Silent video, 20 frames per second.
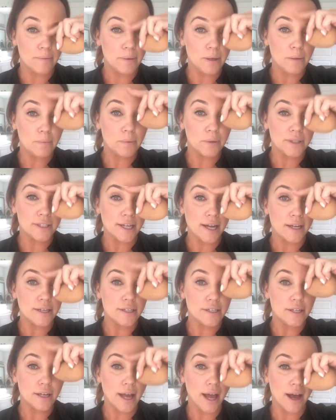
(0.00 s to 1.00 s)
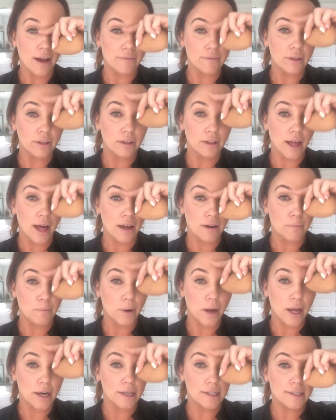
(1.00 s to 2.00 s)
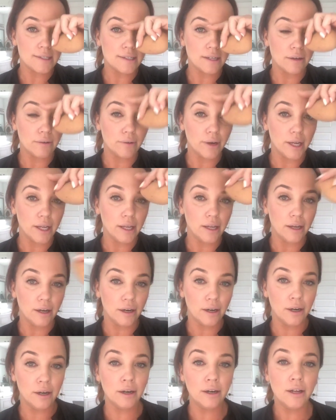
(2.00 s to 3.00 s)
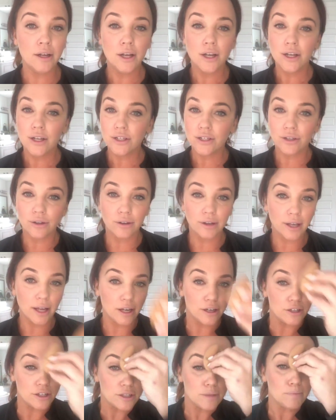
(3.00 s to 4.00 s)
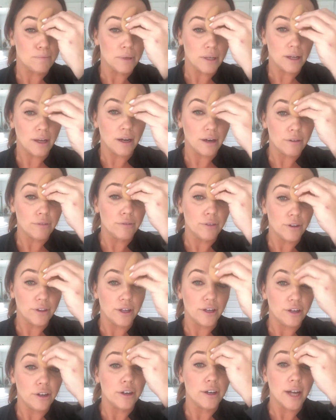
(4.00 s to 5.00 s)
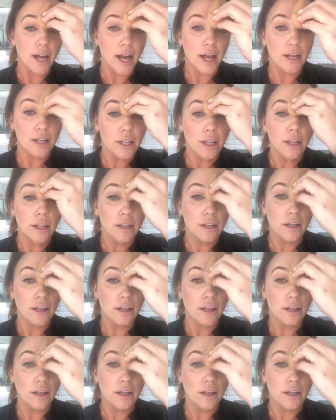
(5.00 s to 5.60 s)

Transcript: of people tend to have a lot of products sit right here. So again, just be careful that you're not